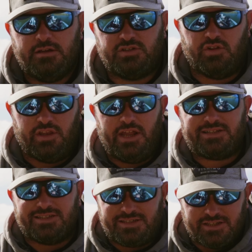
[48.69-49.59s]
So the
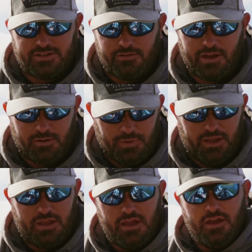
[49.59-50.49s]
next decision you got to
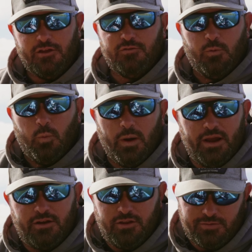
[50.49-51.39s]
make is,
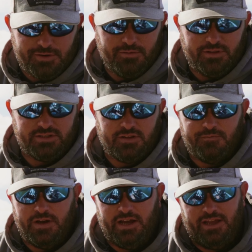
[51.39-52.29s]
where do you throw these
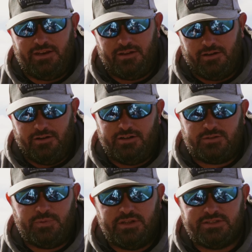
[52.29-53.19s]
divine
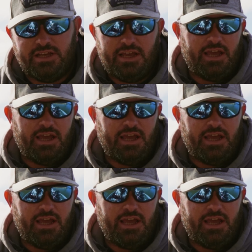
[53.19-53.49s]
underspins?